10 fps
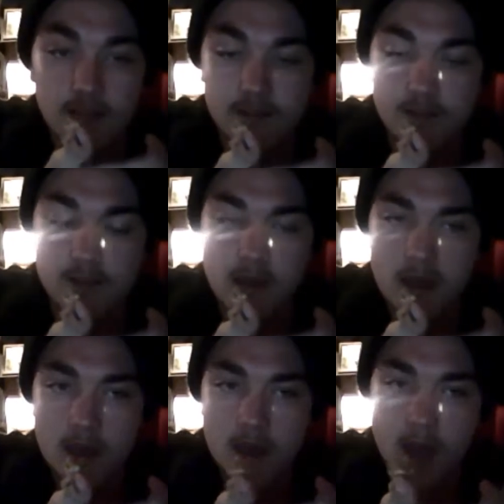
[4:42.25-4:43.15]
And
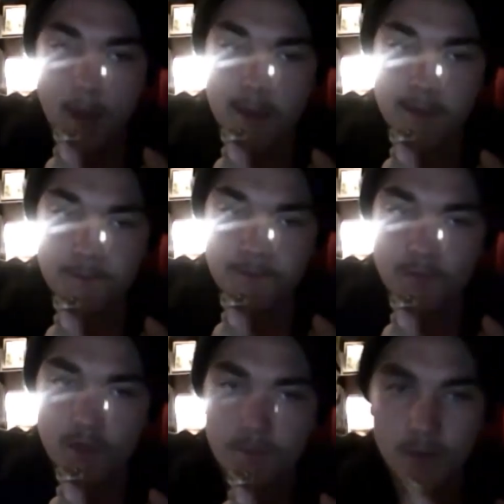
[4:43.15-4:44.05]
I mean,
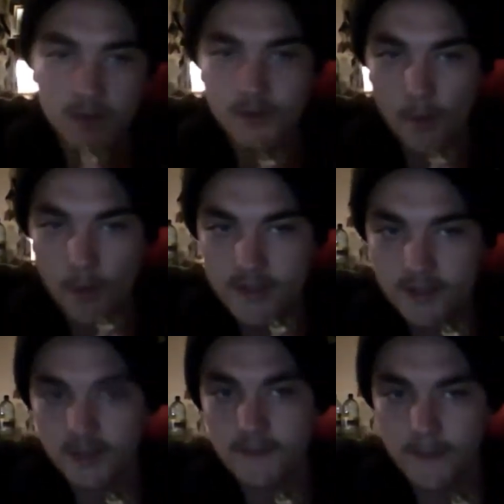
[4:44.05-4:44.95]
books are always
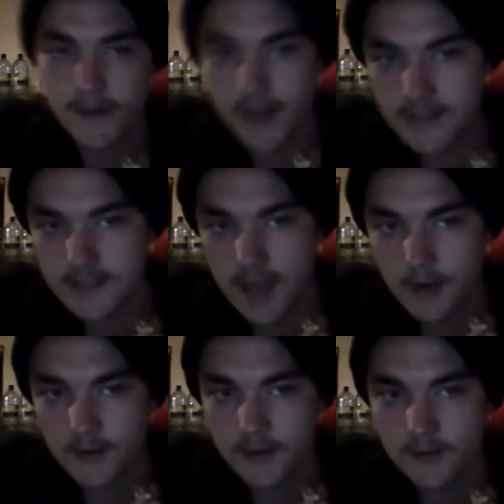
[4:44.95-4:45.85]
good if your internet's
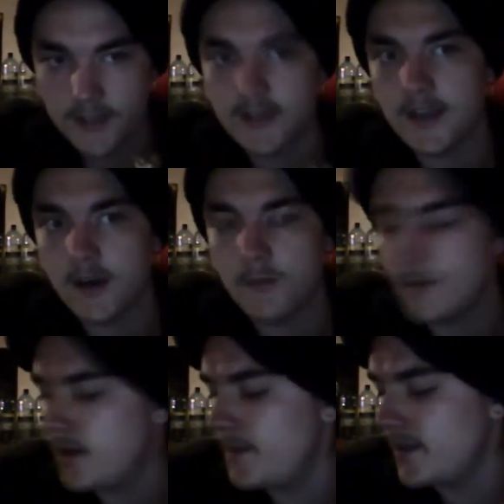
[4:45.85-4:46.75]
down and you really need help,
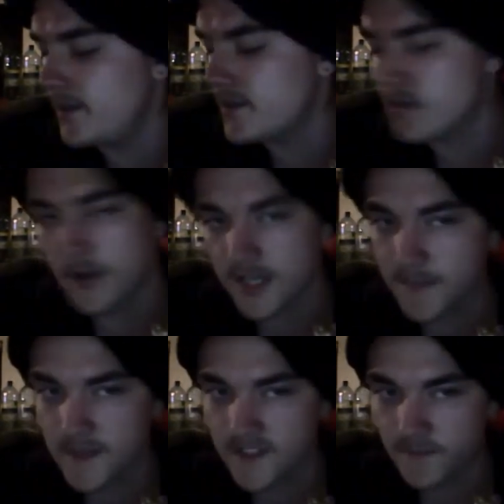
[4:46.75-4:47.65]
but I mean, it's not an
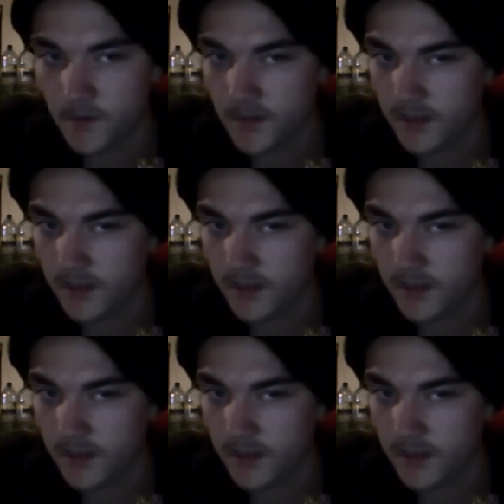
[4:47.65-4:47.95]
expensive book.